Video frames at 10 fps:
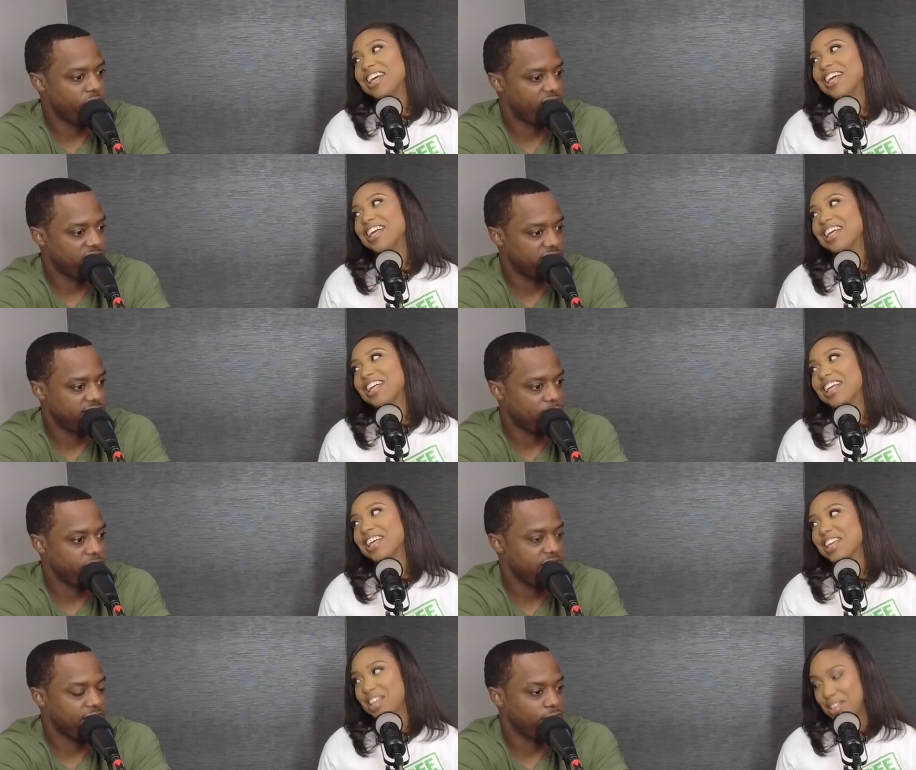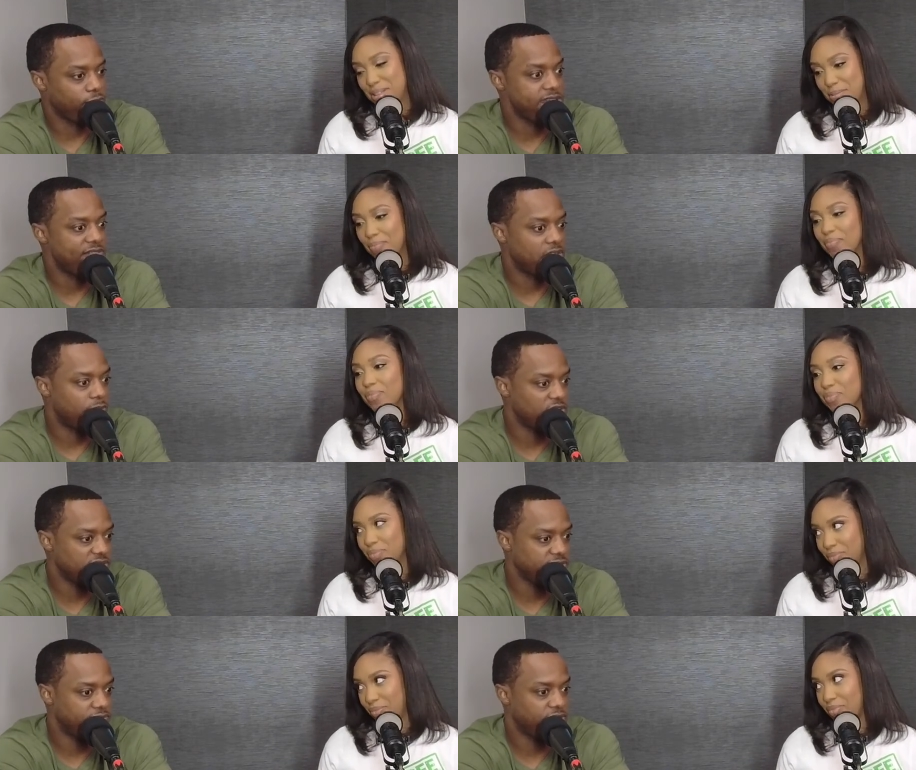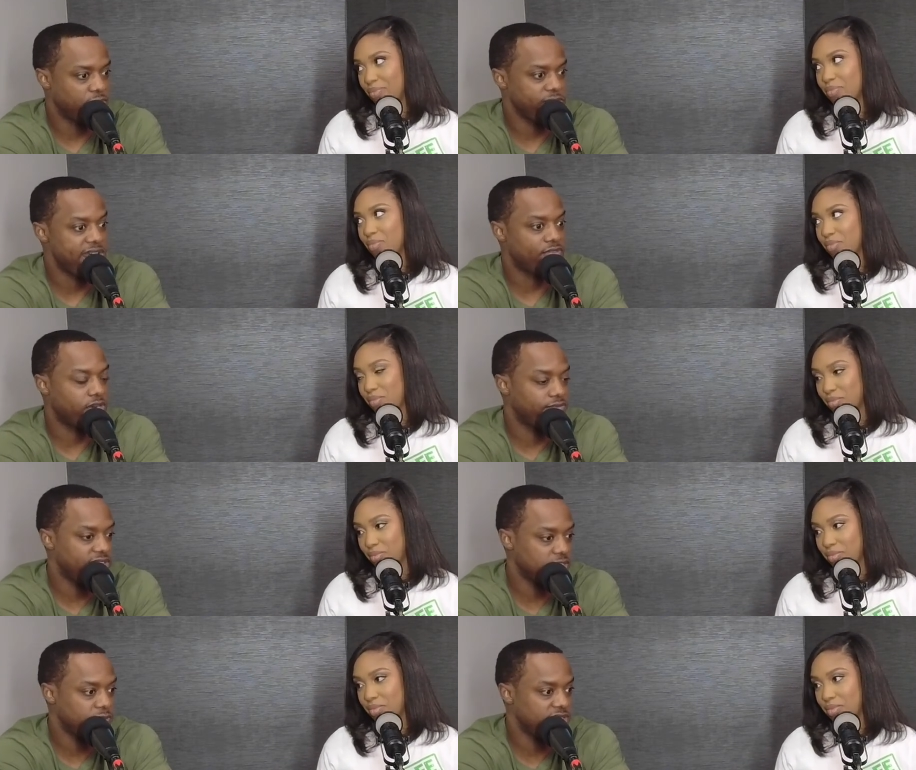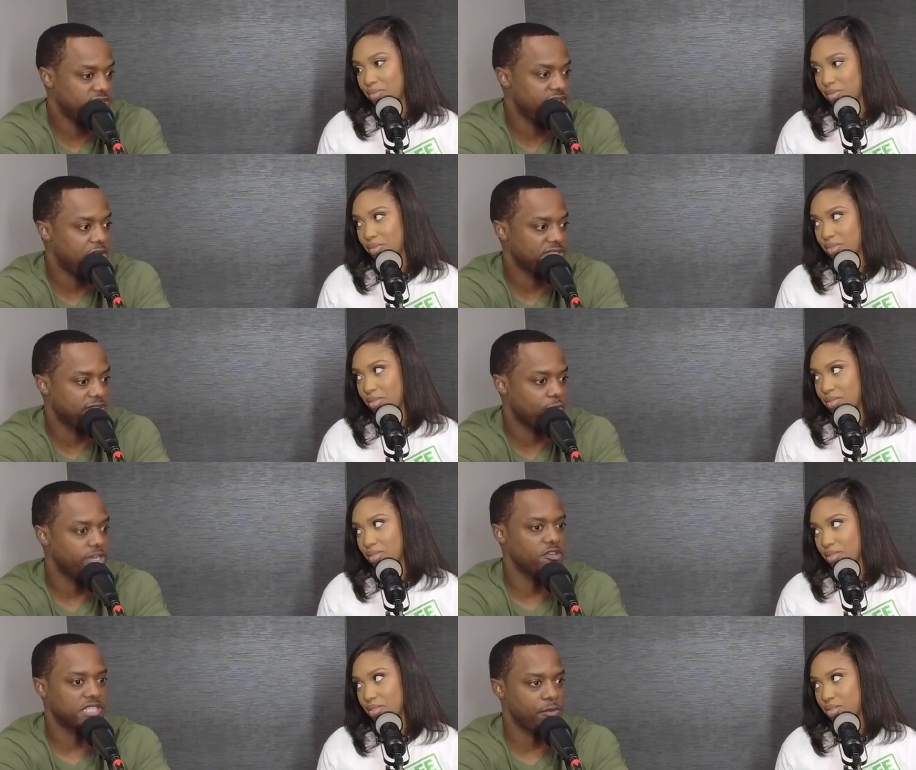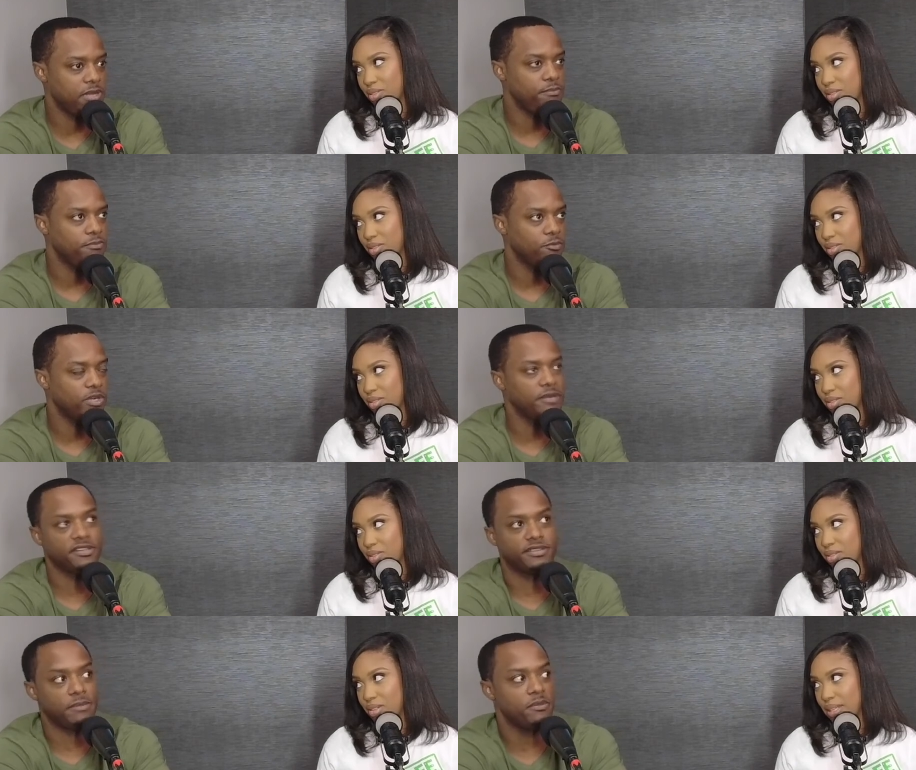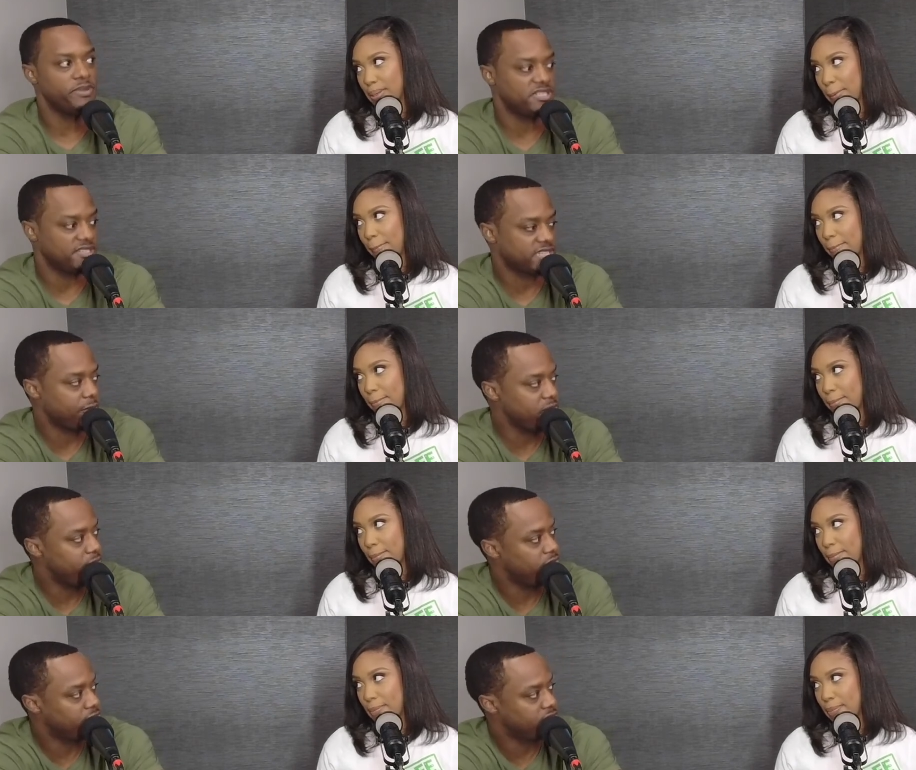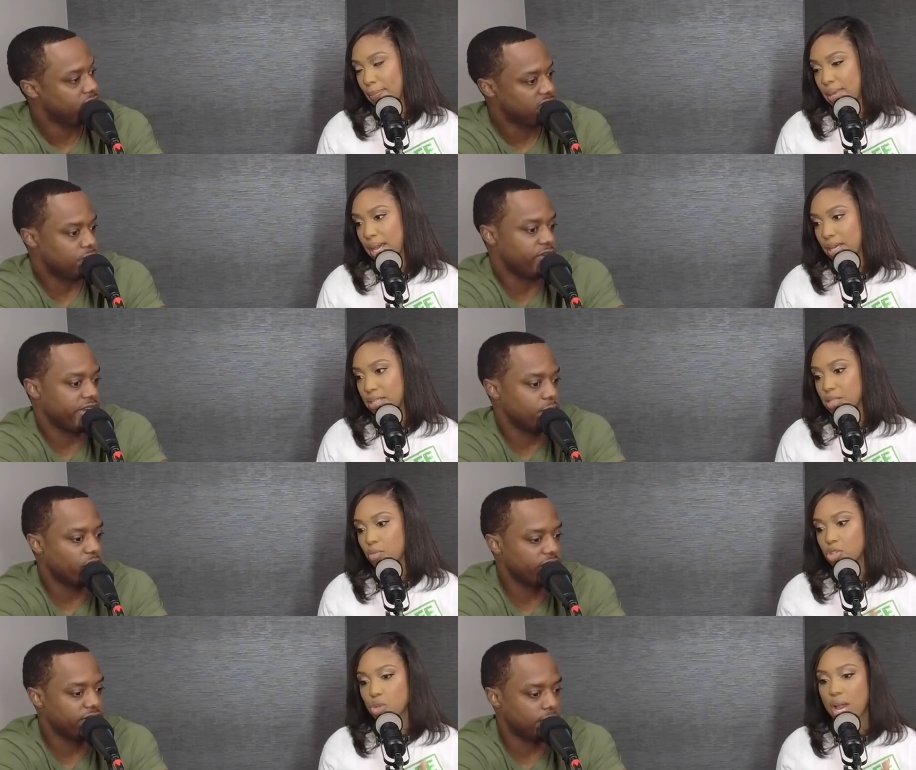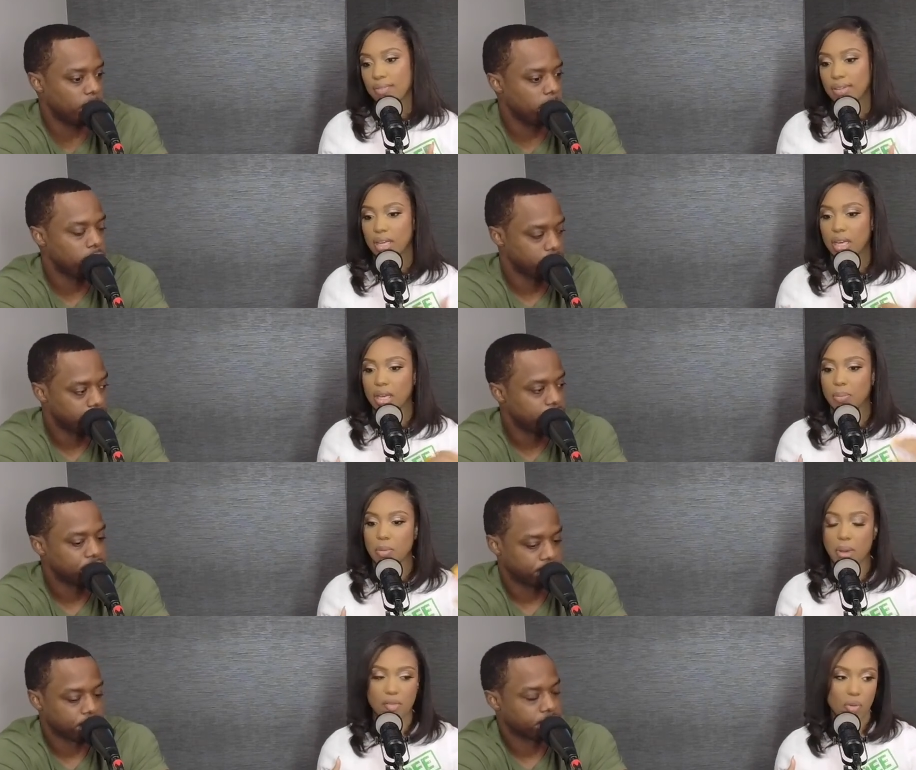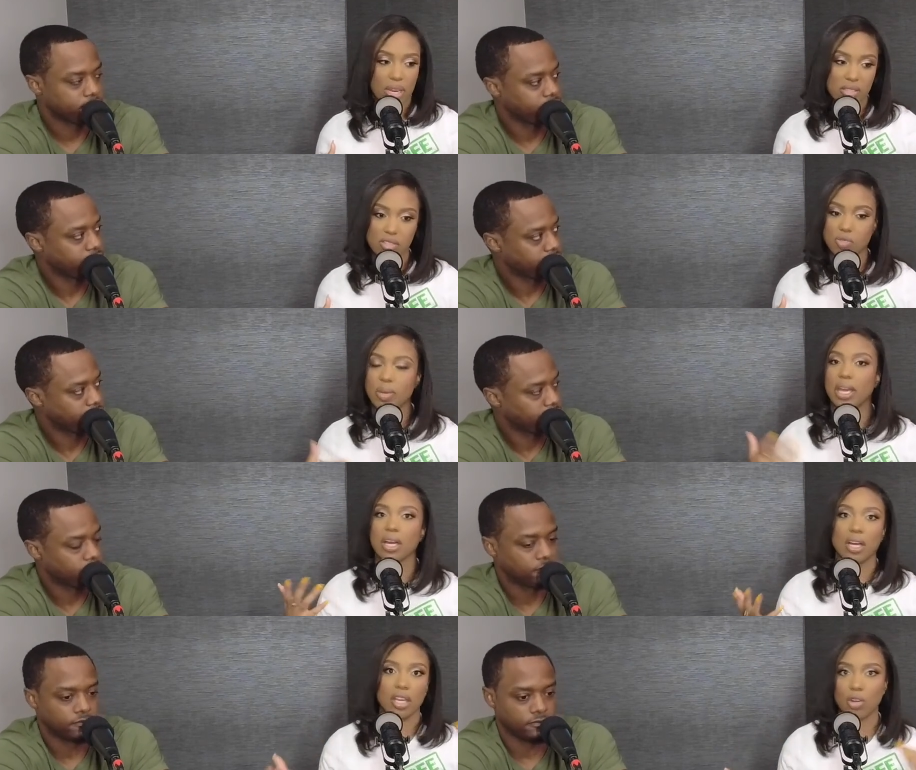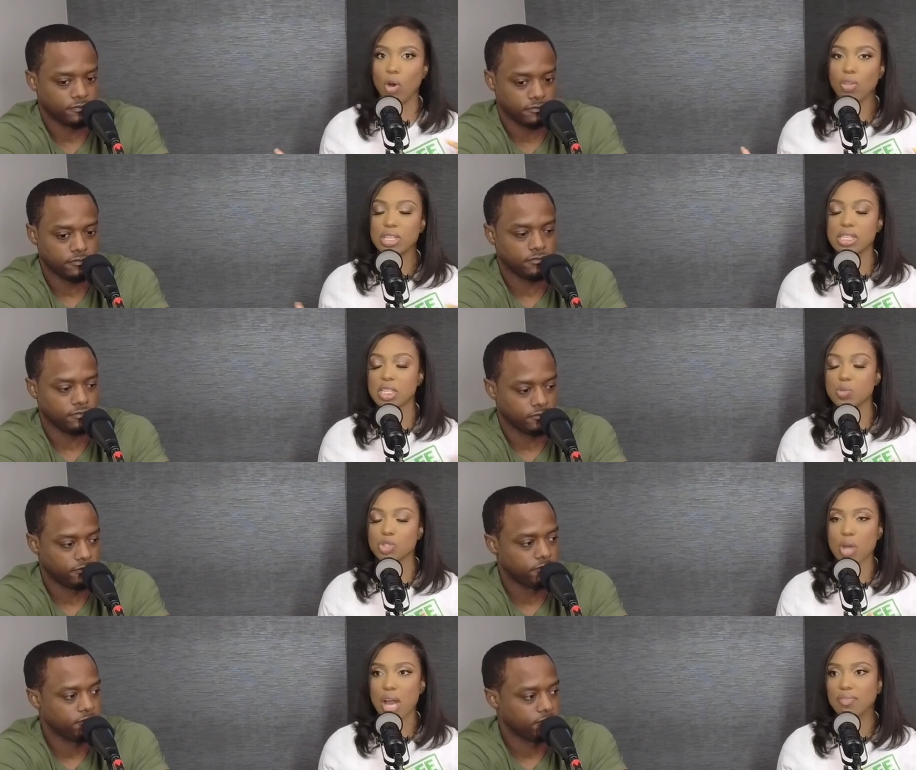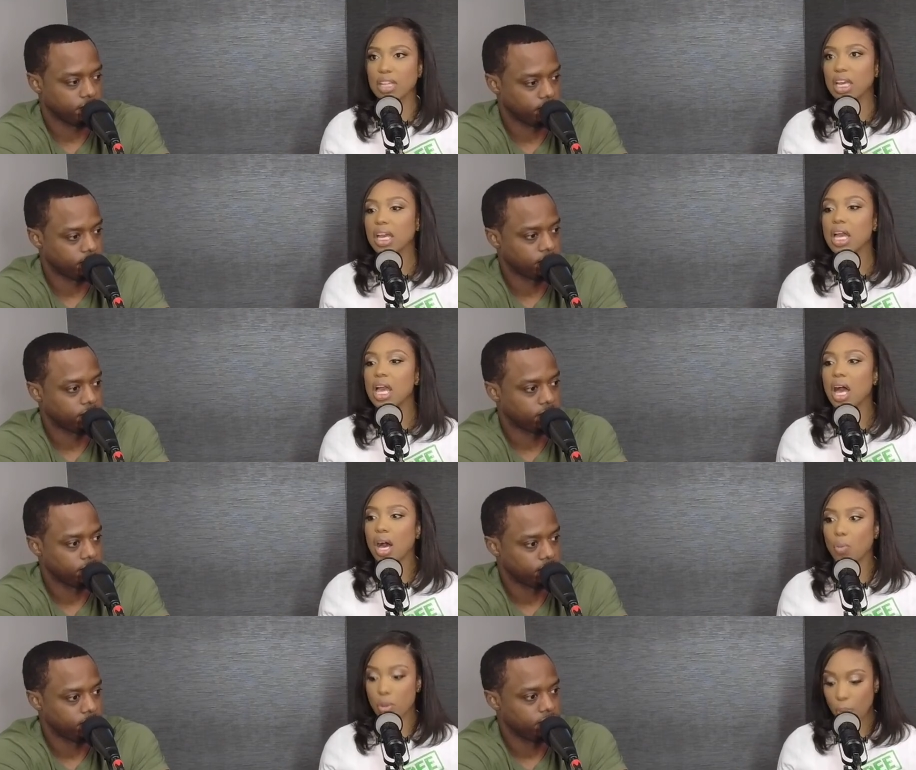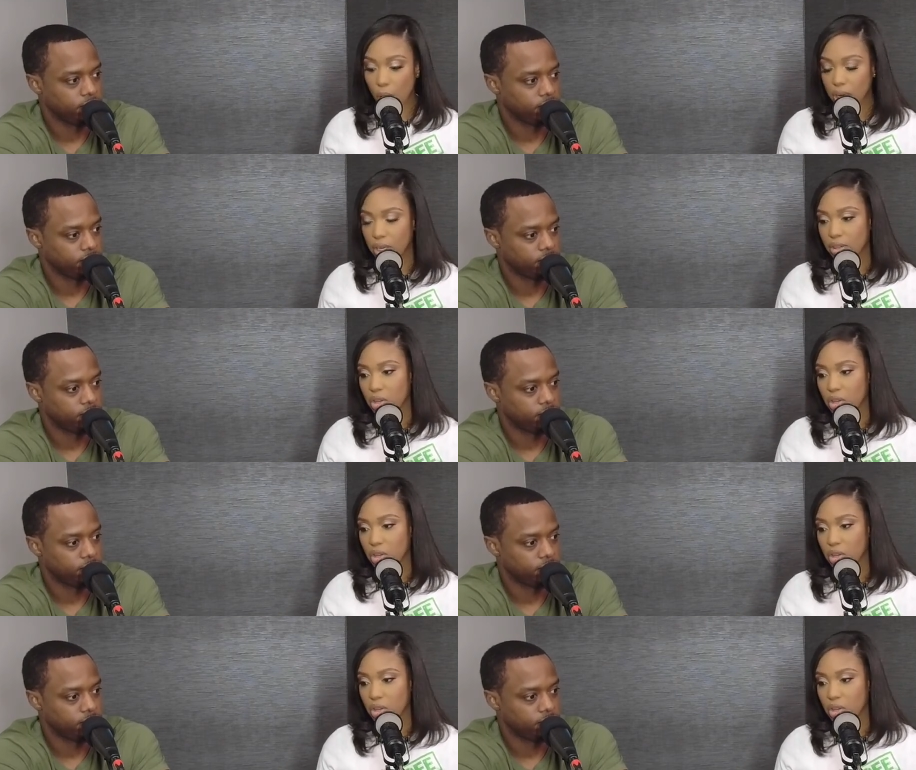Speaker 1: have the debt. We have an emergency fund. We have our investments. And now I was like, what other type of business can we build
Speaker 2: to bring in more income? So we're traveling. People have weddings in Jamaica. You know, all these things. We're traveling. We bought another